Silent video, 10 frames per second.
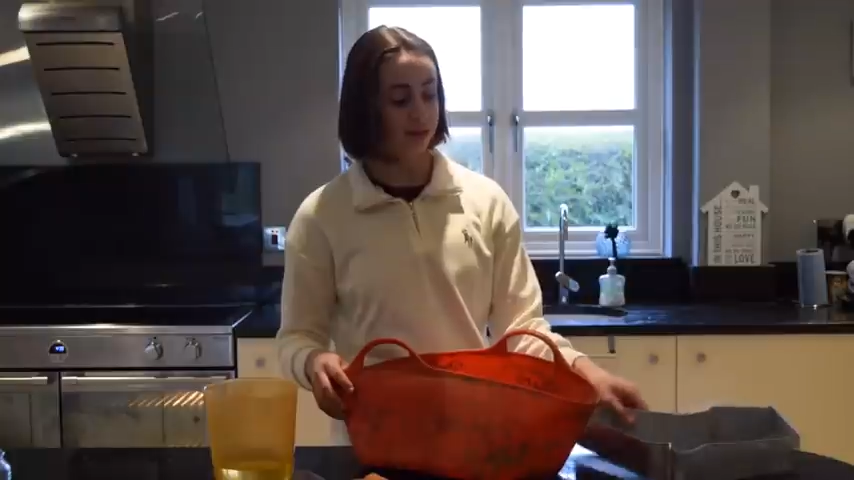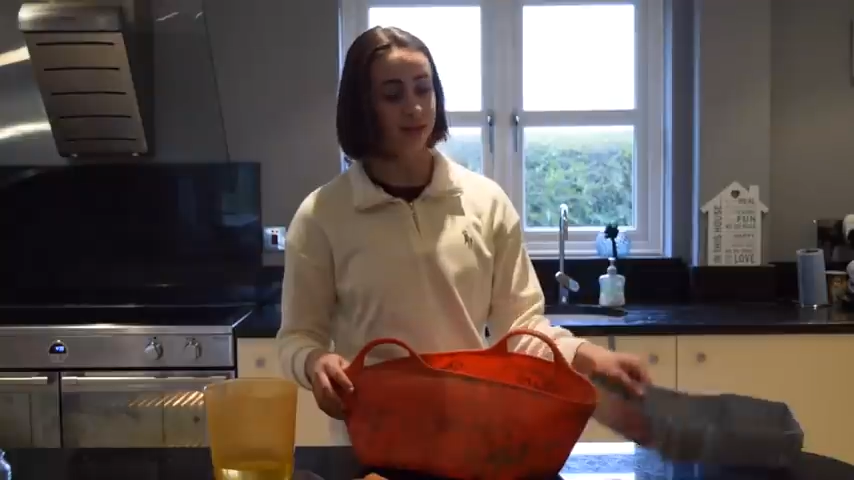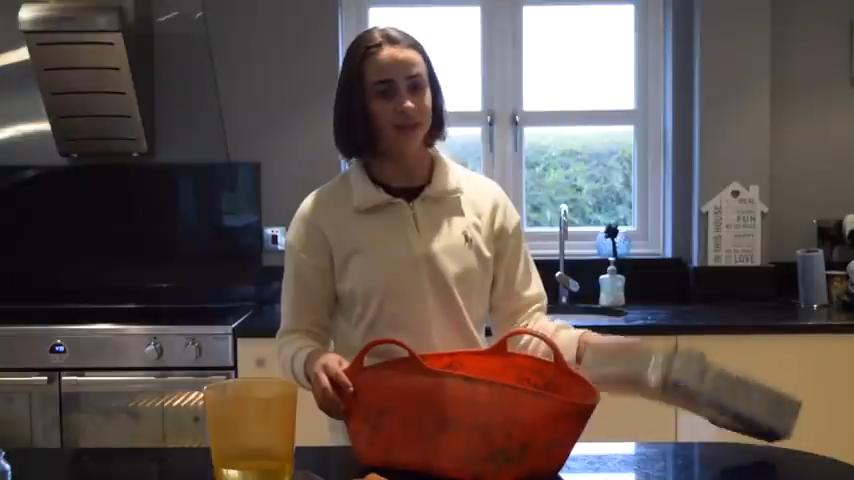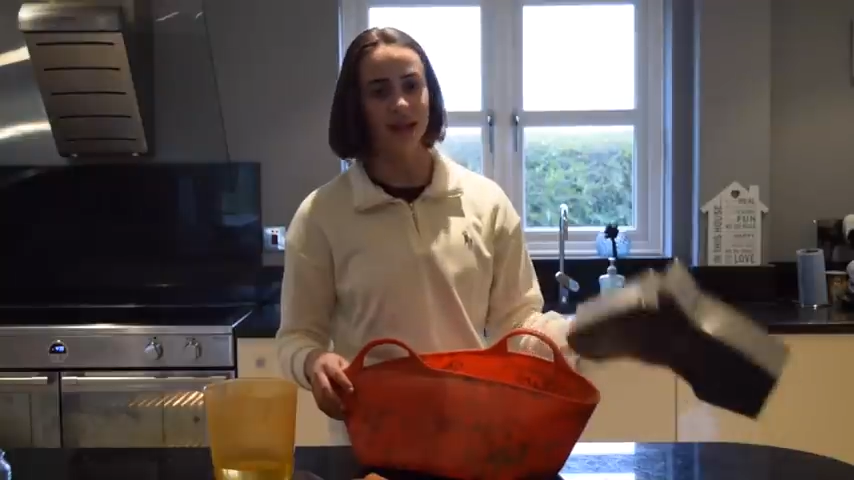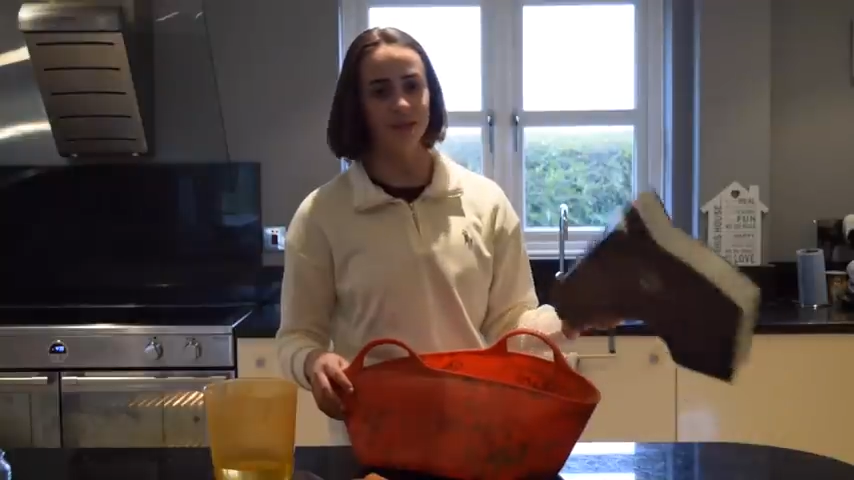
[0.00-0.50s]
This
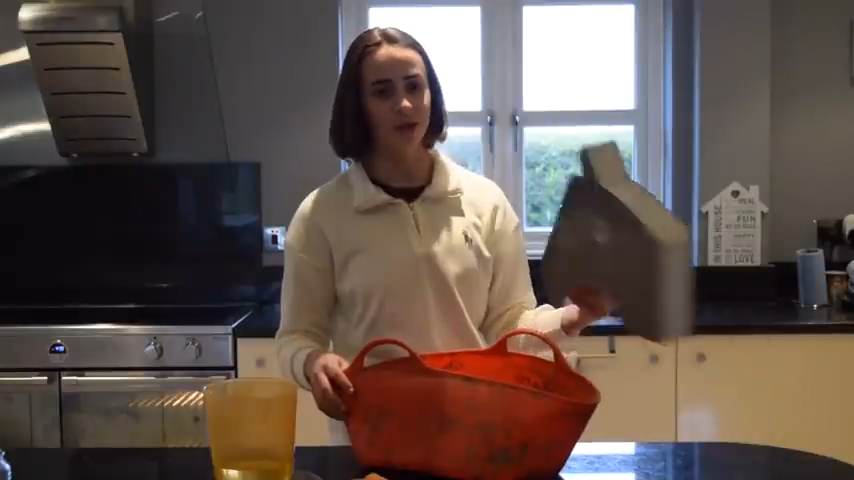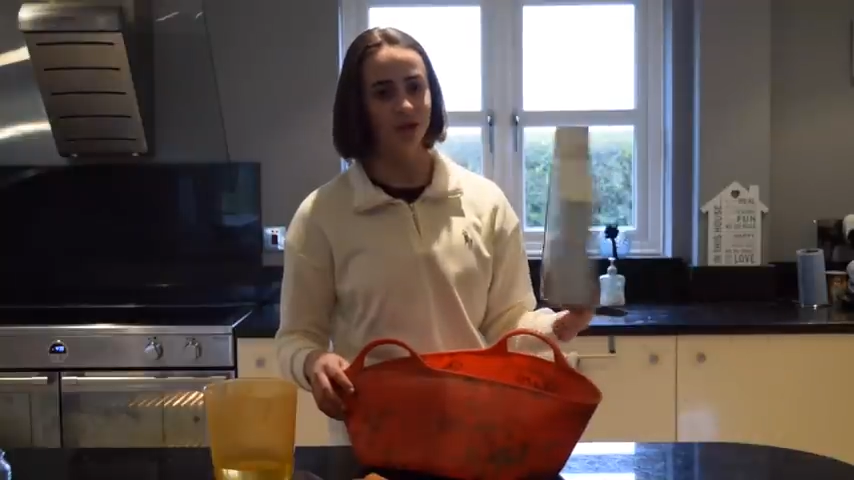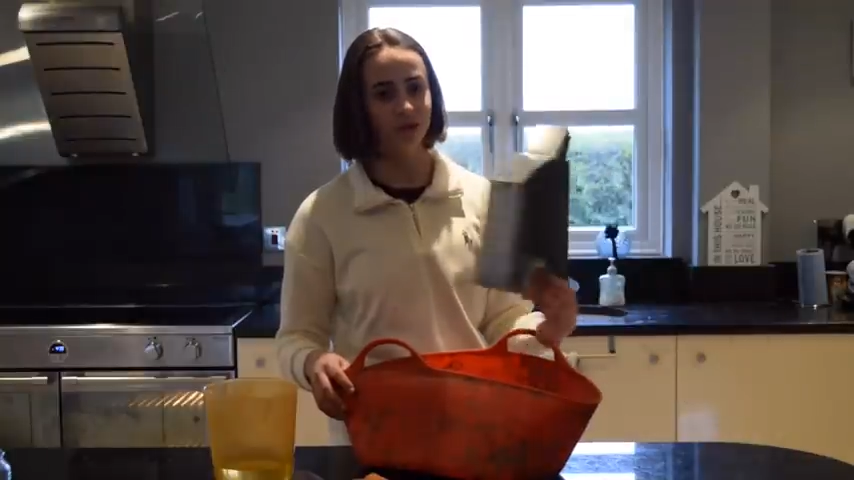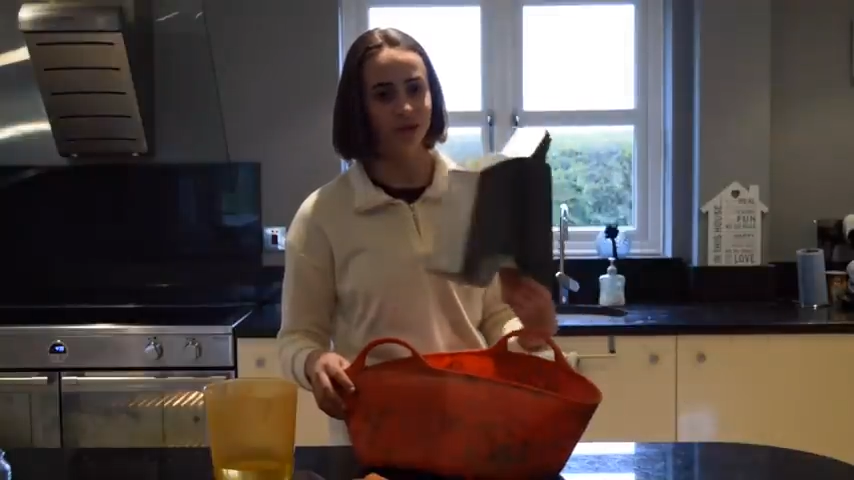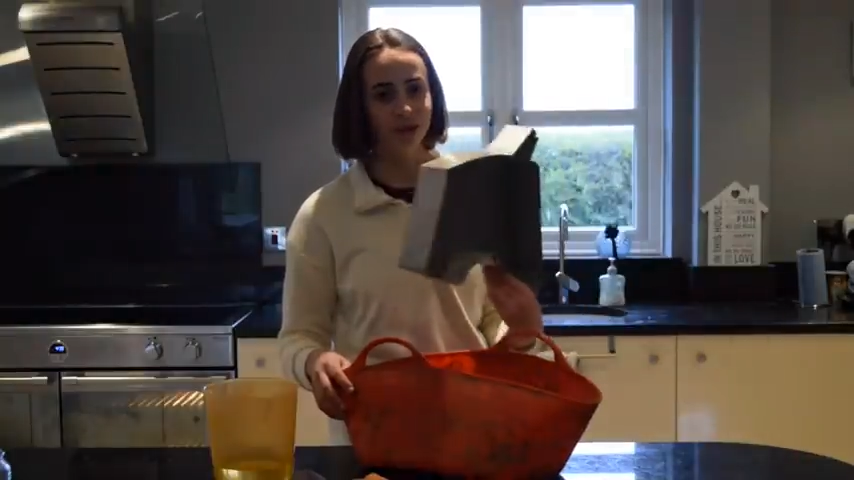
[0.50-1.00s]
is the same
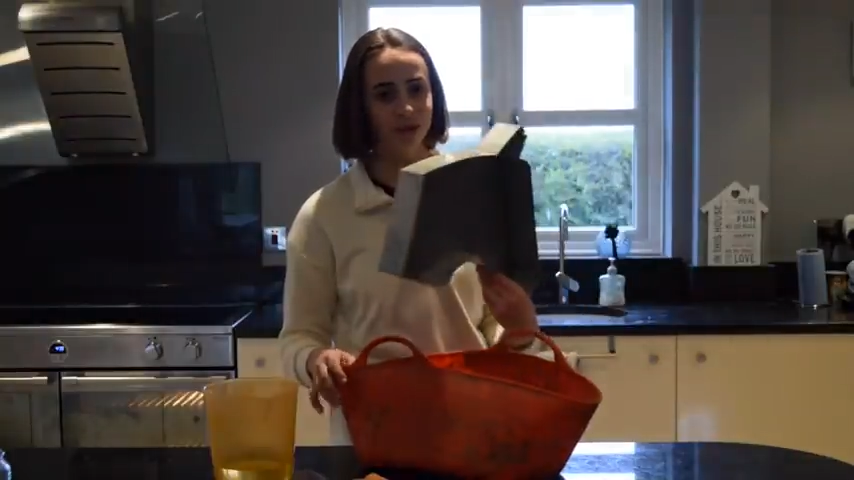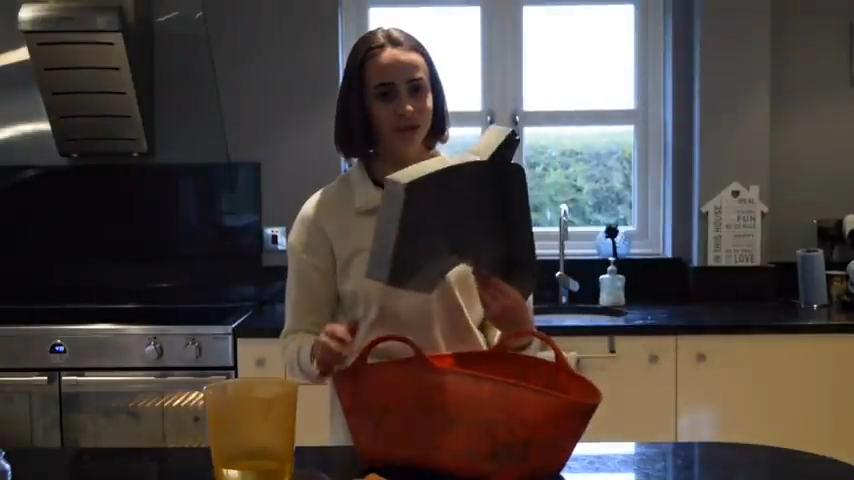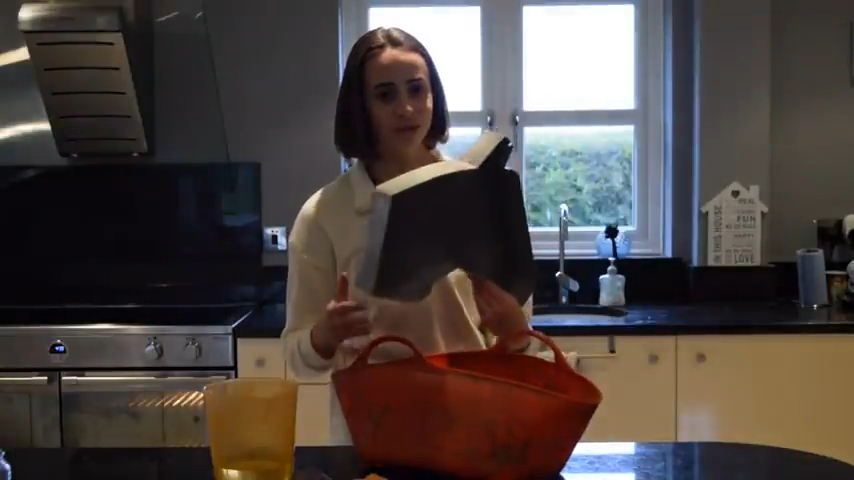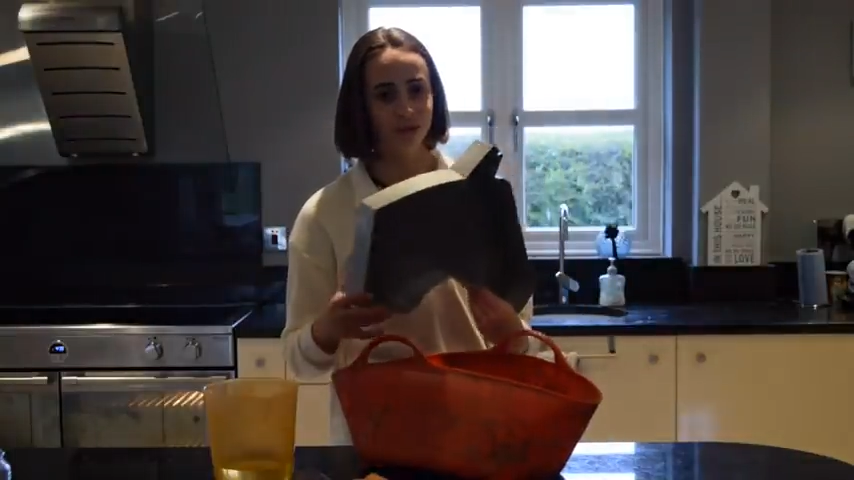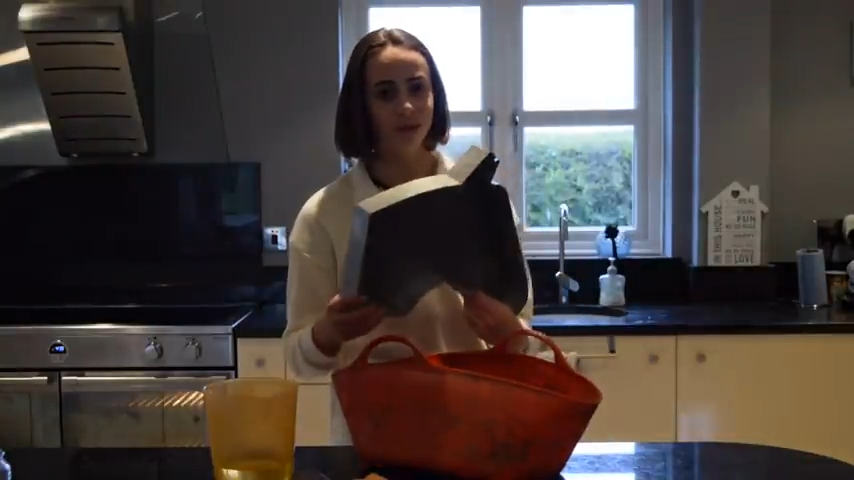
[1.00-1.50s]
one we've
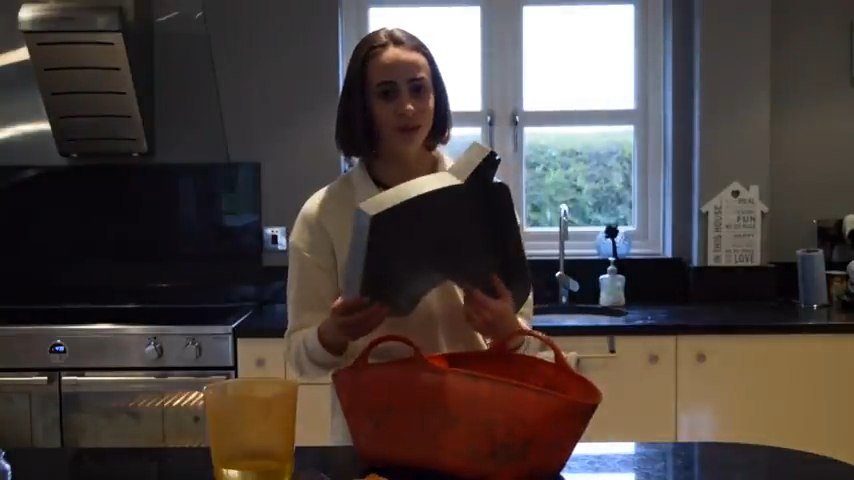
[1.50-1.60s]
used all